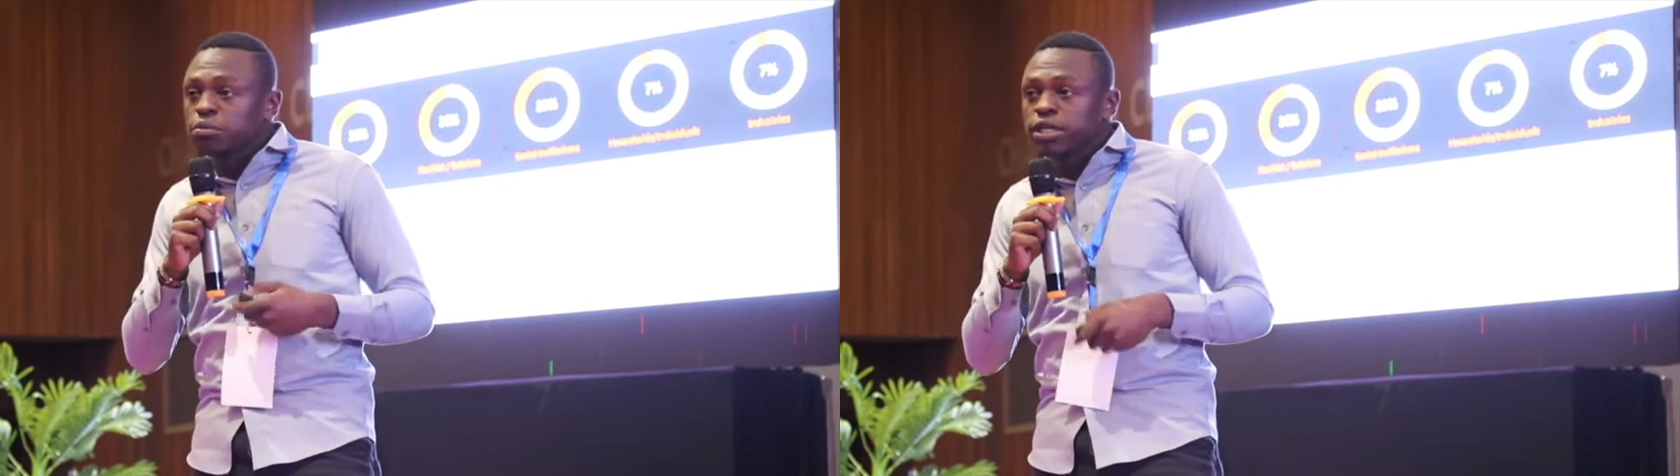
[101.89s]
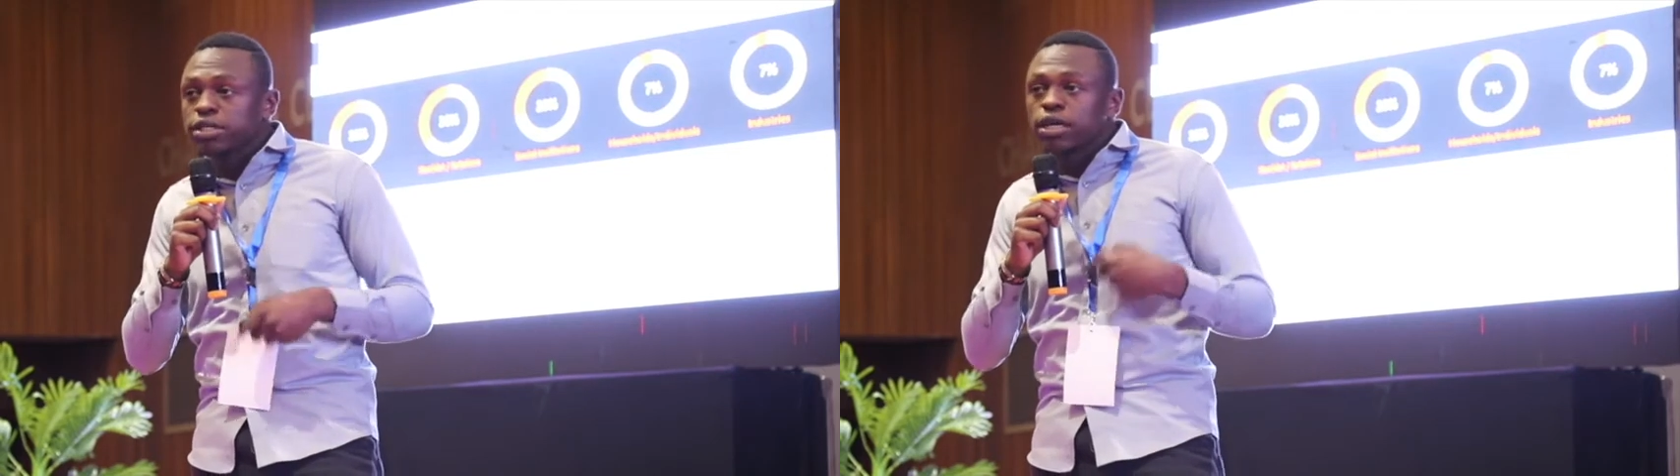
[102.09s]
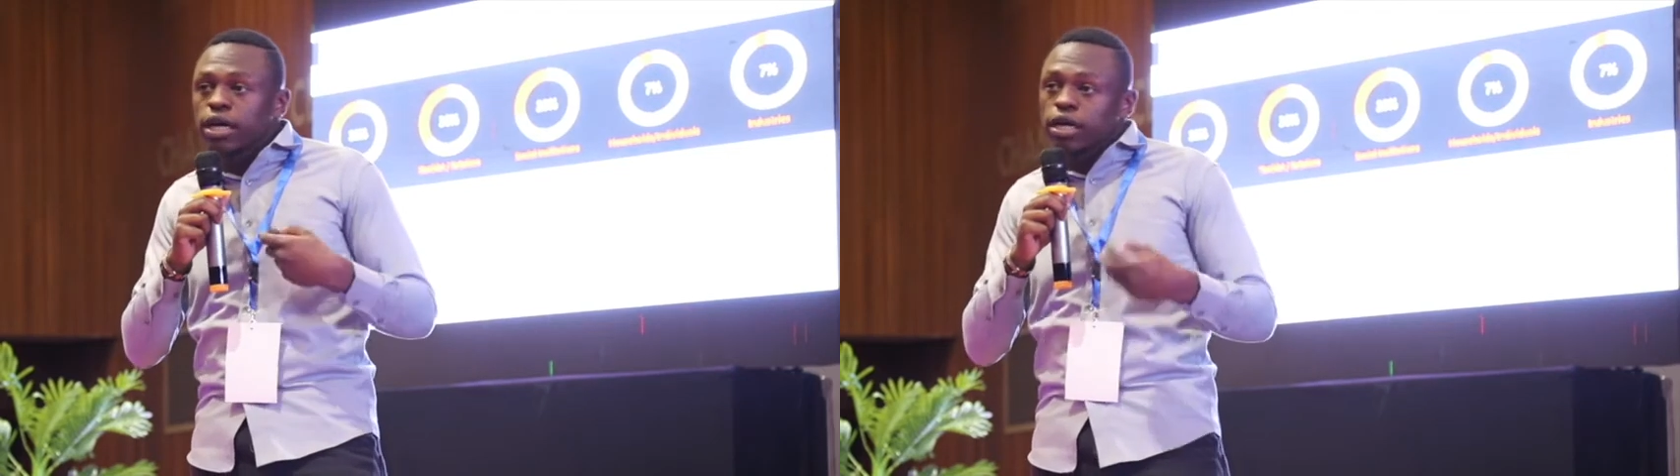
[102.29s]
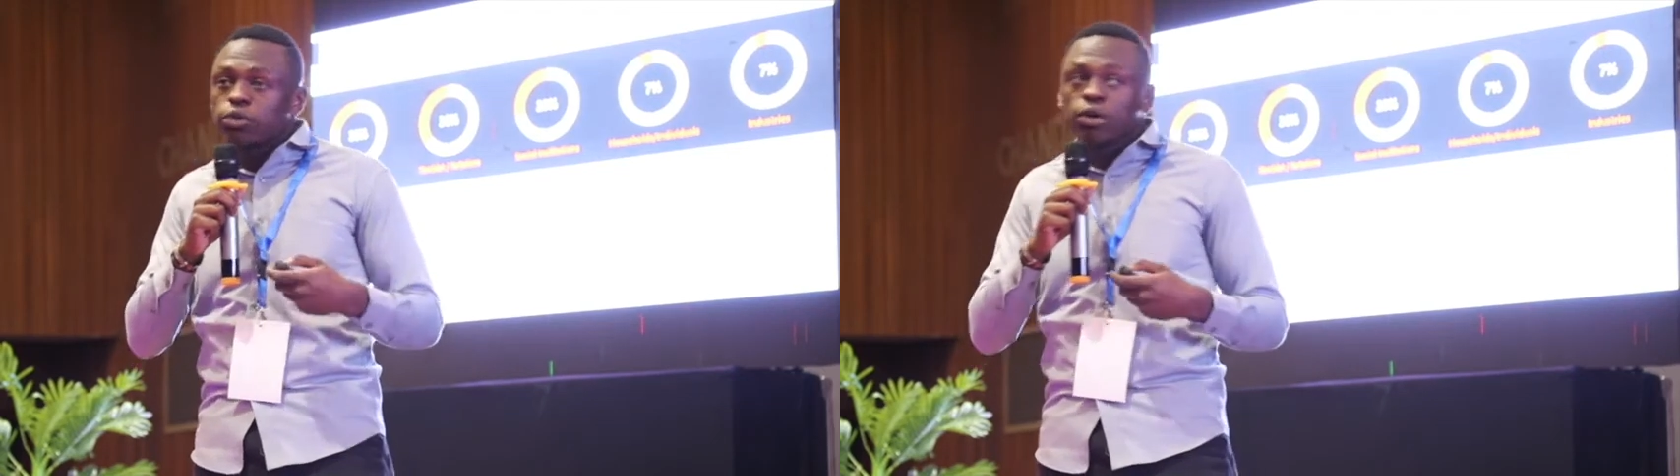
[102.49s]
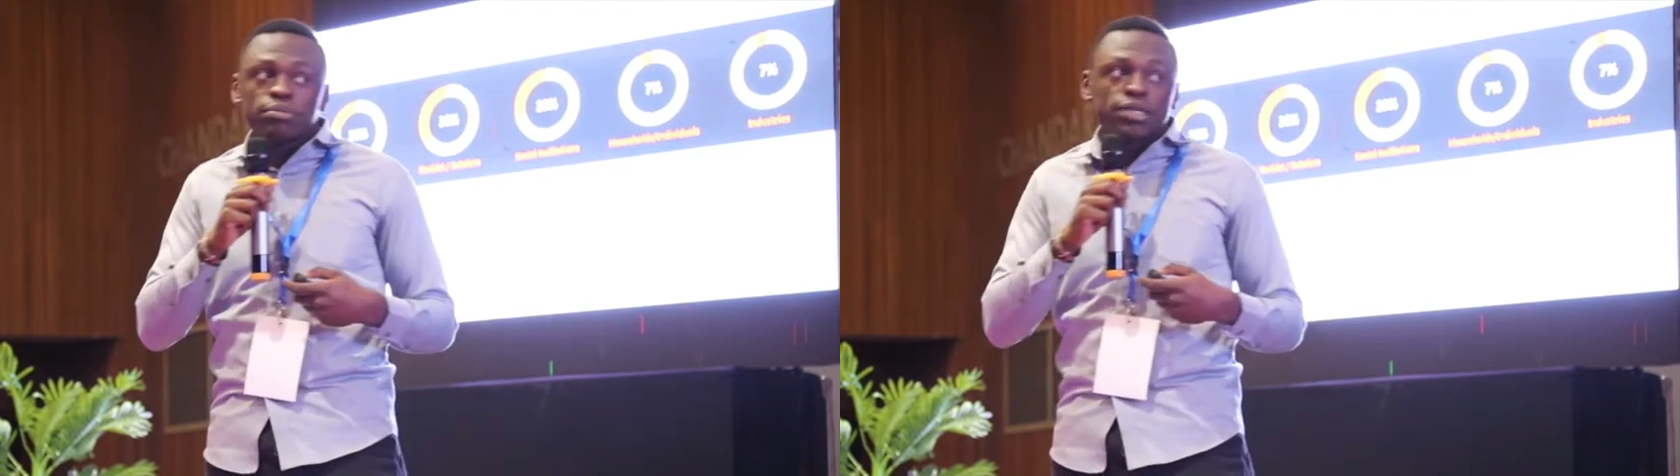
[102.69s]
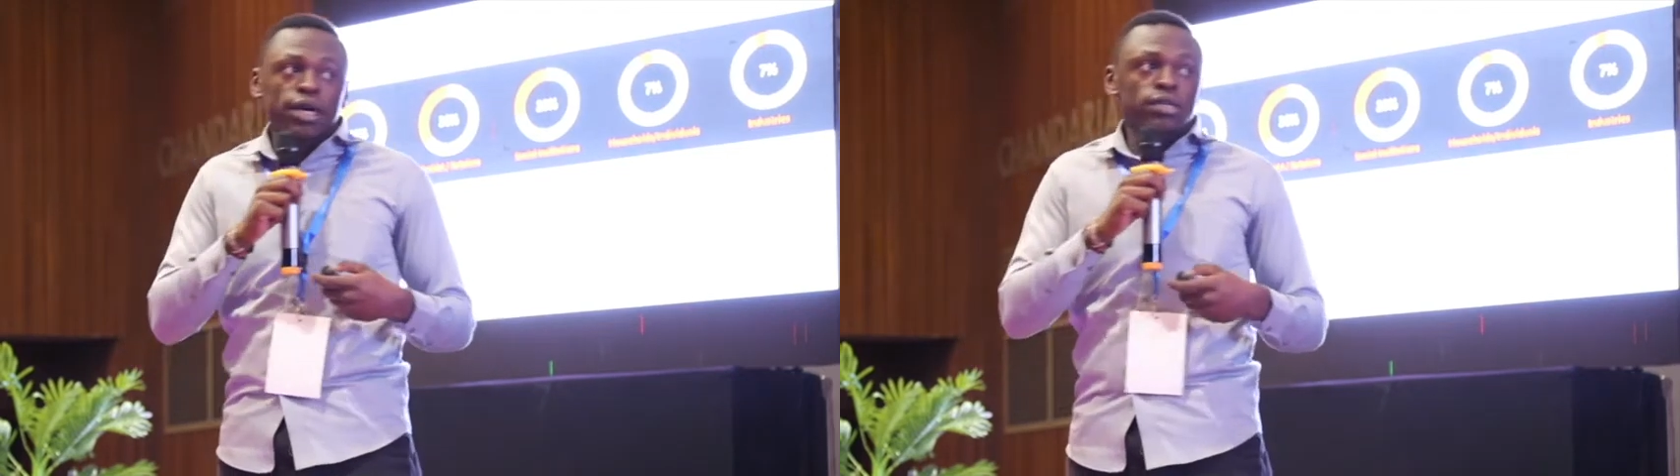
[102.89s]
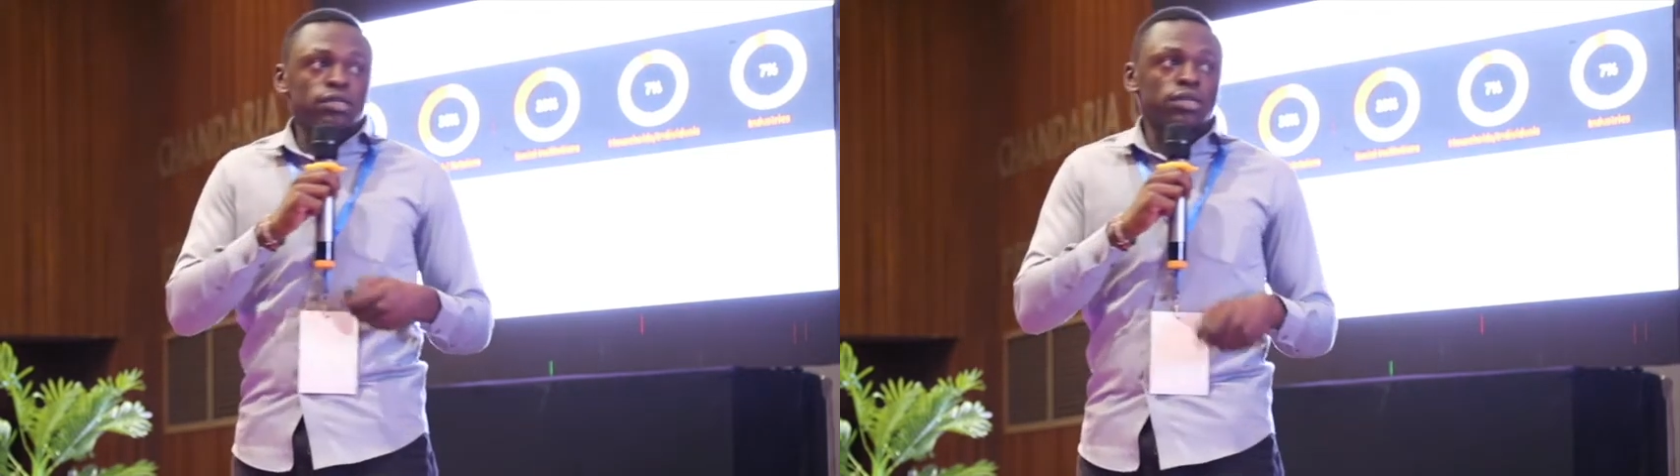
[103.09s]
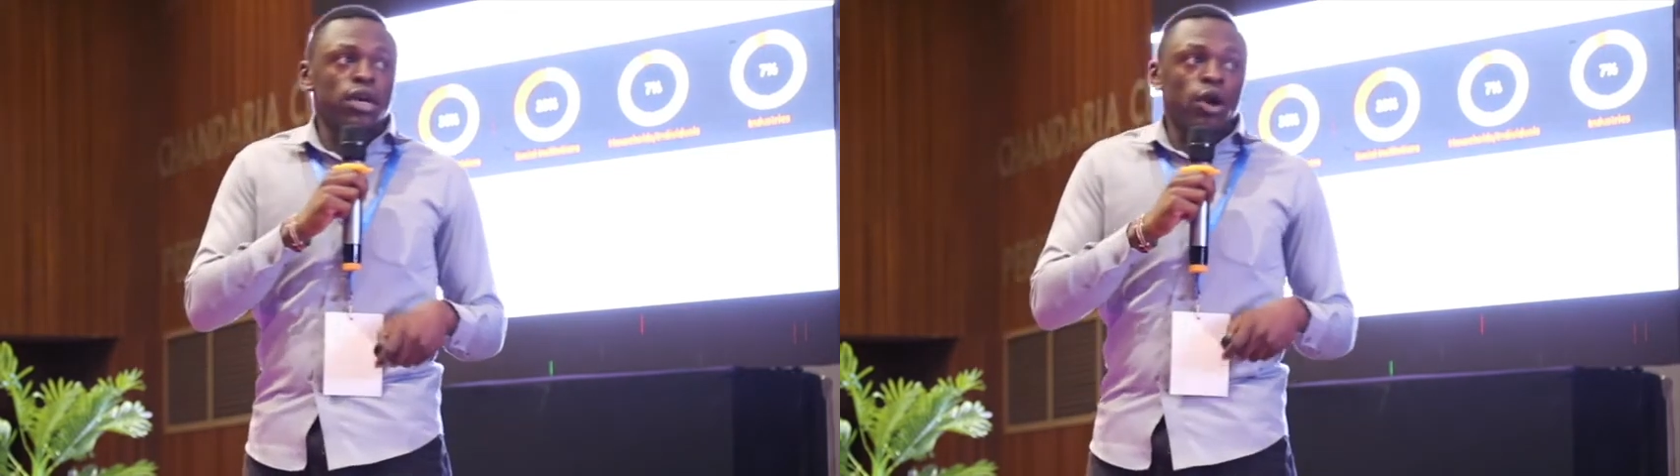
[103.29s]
media and websites.